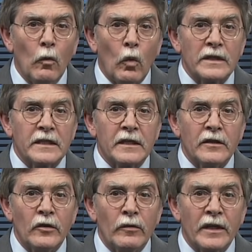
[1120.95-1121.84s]
Was it a
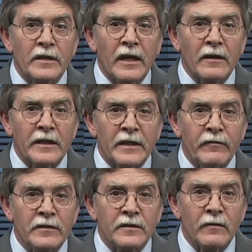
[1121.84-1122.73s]
new and entirely
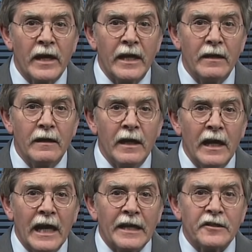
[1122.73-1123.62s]
different strain?
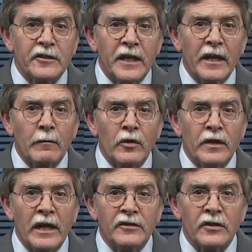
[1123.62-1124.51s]
Had a genetic
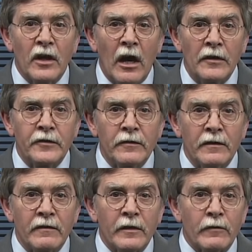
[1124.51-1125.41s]
mutation
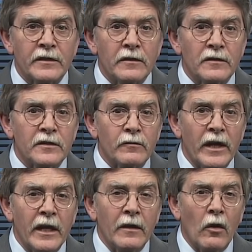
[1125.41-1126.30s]
altered the original
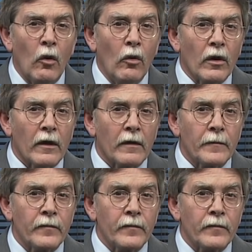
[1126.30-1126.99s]
strain? Or